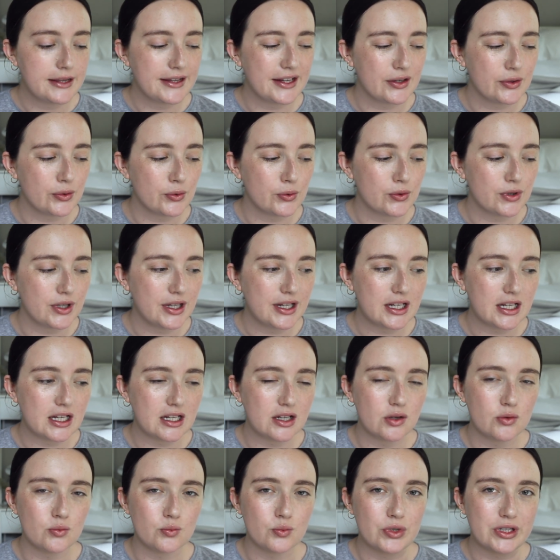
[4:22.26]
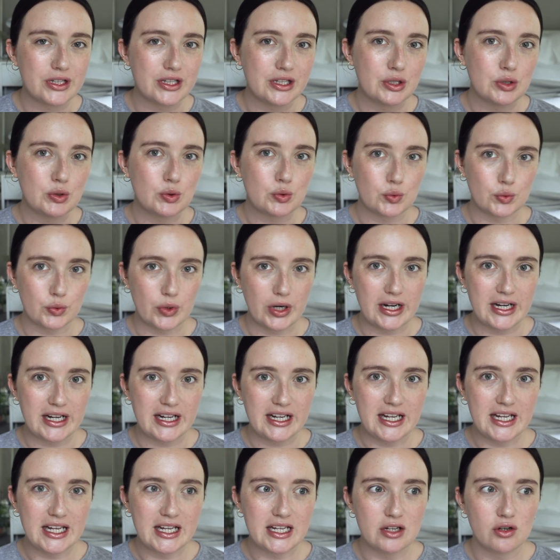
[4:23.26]
They're all like really
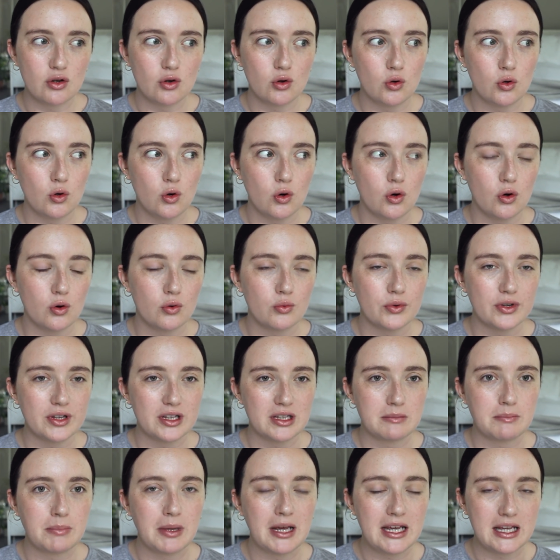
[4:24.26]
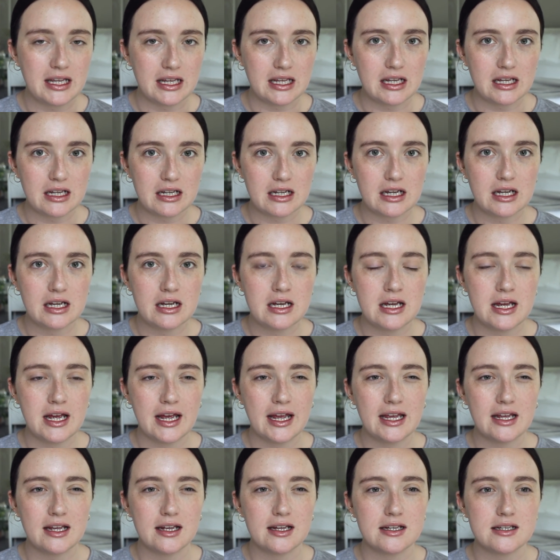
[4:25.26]
gray or really pink,
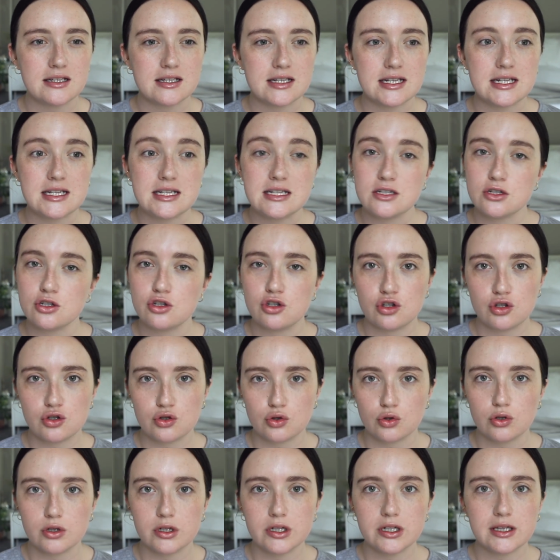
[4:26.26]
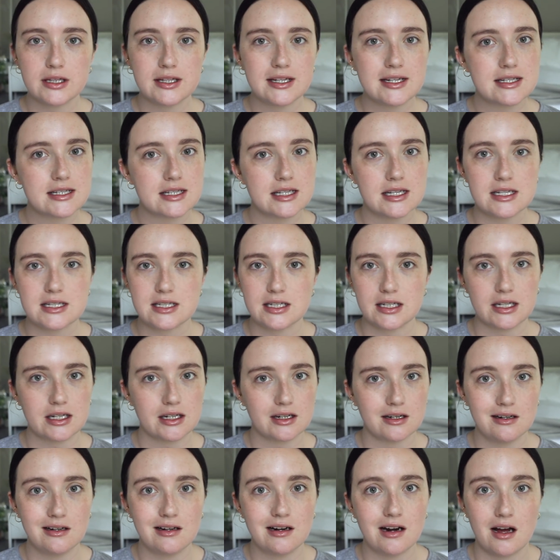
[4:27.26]
and in store at least there's like
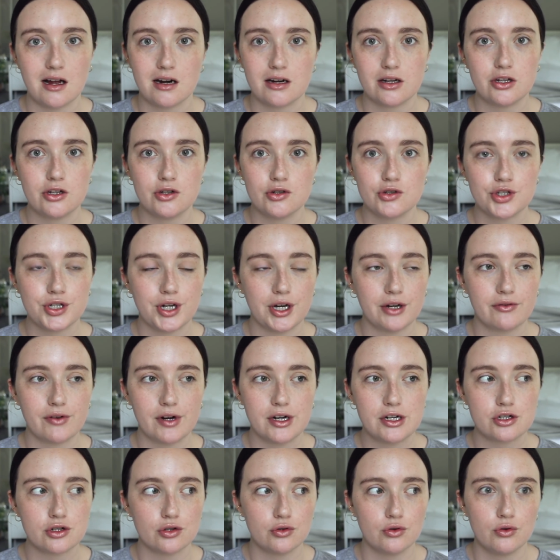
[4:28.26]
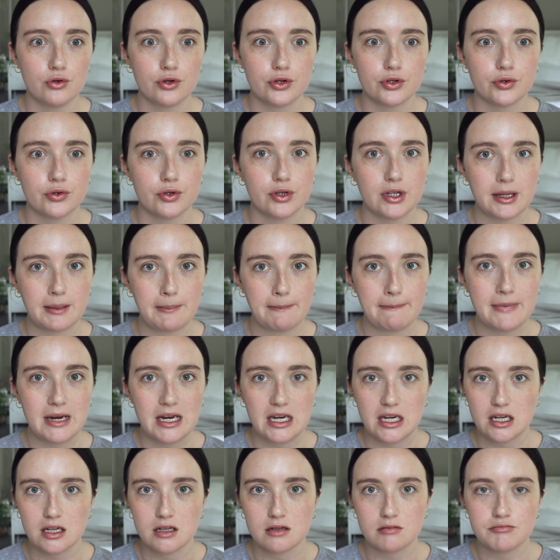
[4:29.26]
not a huge shade range at all. They're all like
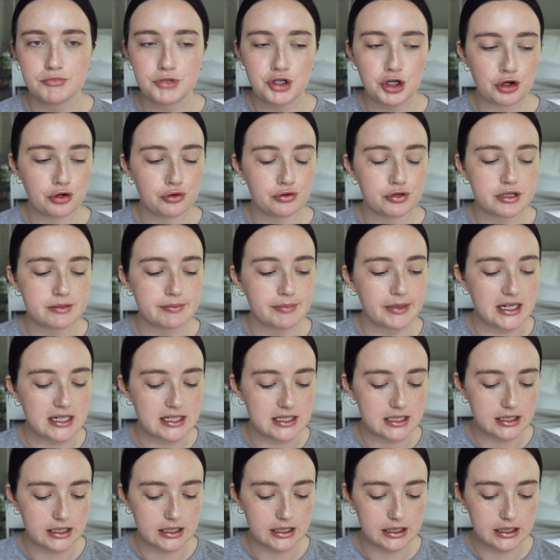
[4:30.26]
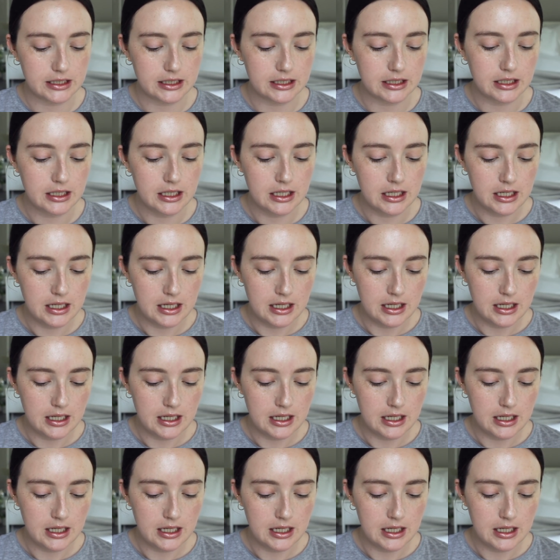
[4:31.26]
medium tones basically.